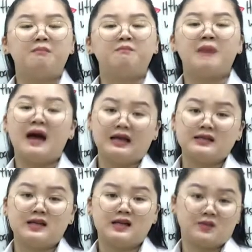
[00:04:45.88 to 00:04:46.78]

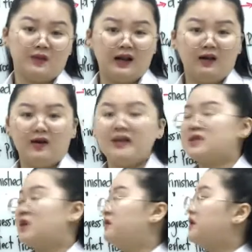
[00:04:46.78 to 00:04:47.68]
past as well, alright?
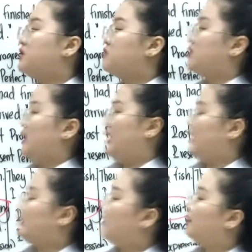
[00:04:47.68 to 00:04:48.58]
So we need to
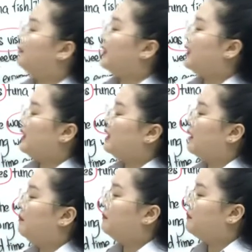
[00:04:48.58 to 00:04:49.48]
change
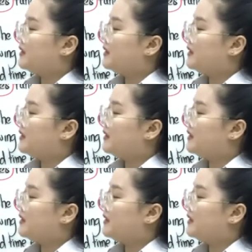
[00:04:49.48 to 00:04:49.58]
the